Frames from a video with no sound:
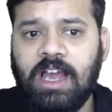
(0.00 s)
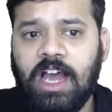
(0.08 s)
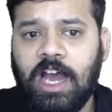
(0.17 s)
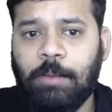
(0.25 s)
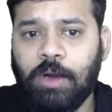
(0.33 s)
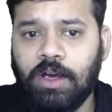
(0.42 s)

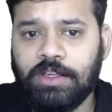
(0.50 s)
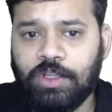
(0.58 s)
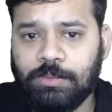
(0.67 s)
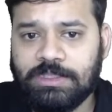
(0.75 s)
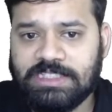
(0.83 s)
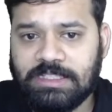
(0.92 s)
Among
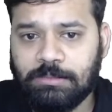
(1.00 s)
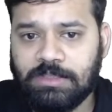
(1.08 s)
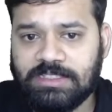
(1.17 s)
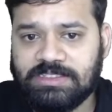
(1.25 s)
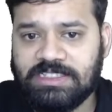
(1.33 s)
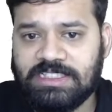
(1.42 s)
humans and
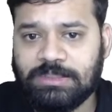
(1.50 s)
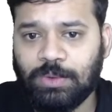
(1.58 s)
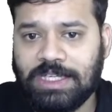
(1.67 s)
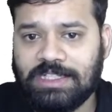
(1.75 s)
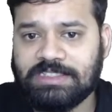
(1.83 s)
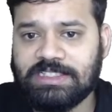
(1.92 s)
birds, these
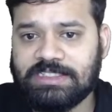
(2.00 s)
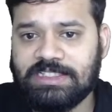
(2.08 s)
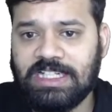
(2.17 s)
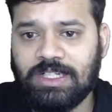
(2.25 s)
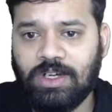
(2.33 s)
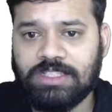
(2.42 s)
viruses
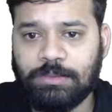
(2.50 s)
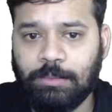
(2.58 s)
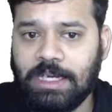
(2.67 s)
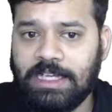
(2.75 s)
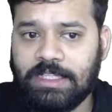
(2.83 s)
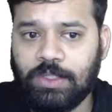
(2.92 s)
they cause
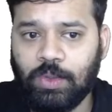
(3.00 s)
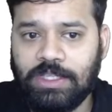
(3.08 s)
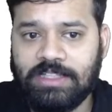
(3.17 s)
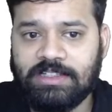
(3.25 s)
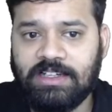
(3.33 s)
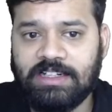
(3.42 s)
mild to
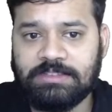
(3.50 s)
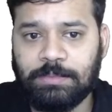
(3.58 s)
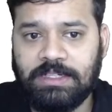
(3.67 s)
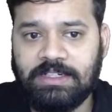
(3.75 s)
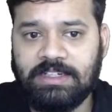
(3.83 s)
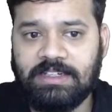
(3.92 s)
lethal
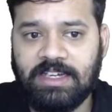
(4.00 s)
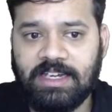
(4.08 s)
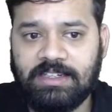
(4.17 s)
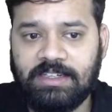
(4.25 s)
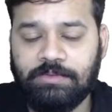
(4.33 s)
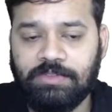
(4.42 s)
respiratory
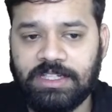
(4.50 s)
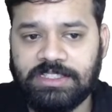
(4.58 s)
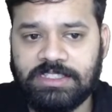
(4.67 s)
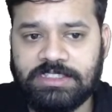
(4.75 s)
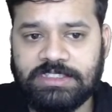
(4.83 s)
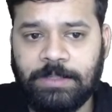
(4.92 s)
tract
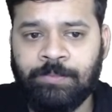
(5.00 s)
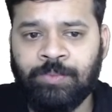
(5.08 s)
infections.